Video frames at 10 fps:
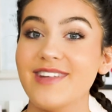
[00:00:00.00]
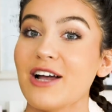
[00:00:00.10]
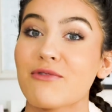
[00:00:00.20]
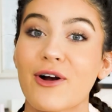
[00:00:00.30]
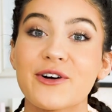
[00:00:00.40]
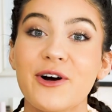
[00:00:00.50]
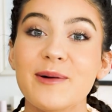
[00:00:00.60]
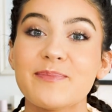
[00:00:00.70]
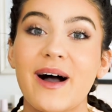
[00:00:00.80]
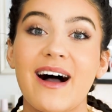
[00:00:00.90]
I rock
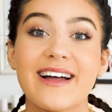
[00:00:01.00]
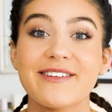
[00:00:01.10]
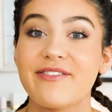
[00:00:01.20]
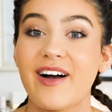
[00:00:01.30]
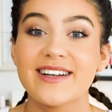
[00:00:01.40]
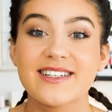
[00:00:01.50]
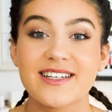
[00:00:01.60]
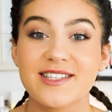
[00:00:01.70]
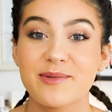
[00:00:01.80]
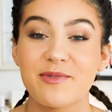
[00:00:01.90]
up, I find
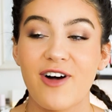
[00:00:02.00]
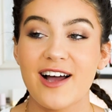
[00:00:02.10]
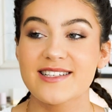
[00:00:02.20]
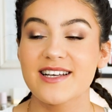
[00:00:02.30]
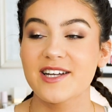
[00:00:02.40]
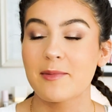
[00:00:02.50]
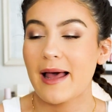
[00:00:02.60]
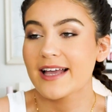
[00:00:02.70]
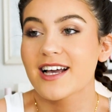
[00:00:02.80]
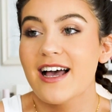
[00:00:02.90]
a supervisor and I'm
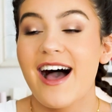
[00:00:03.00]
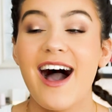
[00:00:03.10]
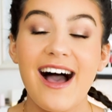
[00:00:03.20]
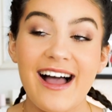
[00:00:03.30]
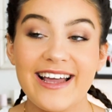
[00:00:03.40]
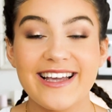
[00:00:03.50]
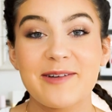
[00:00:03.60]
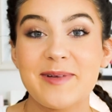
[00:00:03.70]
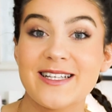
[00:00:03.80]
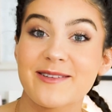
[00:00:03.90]
like, hi,
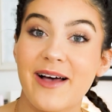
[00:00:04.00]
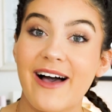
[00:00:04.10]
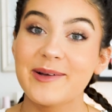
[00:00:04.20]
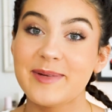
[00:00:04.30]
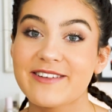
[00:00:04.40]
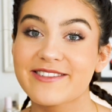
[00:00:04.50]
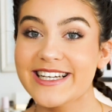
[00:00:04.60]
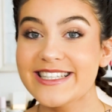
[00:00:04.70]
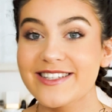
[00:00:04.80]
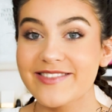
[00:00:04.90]
I'm Isabel, I'm here for an
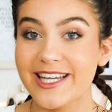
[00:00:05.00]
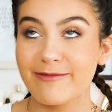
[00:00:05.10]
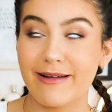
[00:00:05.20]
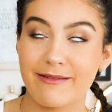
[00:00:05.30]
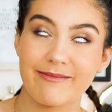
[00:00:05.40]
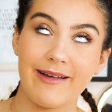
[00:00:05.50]
interview, blah, blah,